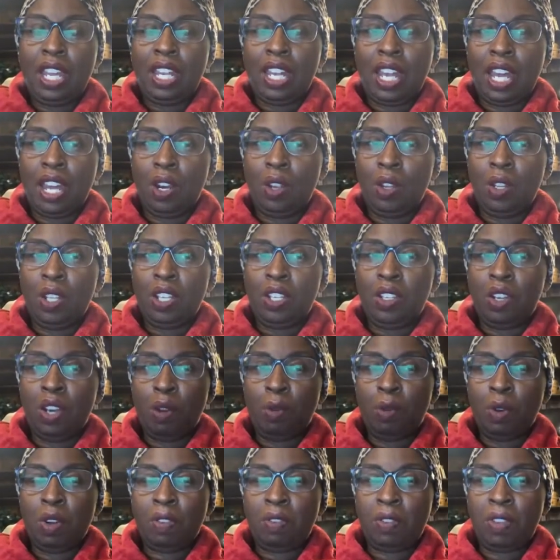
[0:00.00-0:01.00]
Not only do I
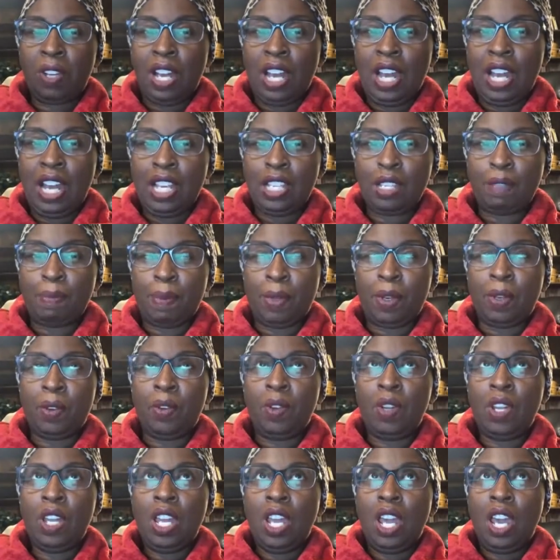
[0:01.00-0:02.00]
work for the
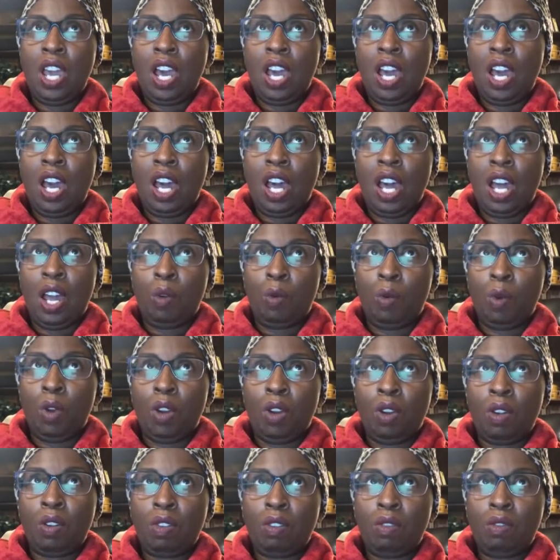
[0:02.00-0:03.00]
hospital, I
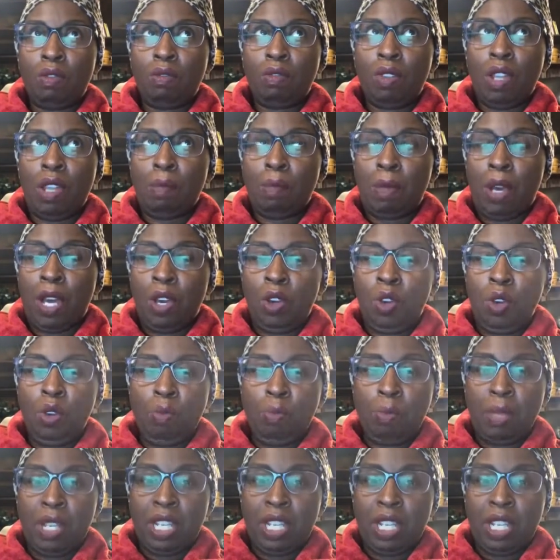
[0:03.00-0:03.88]
work in my own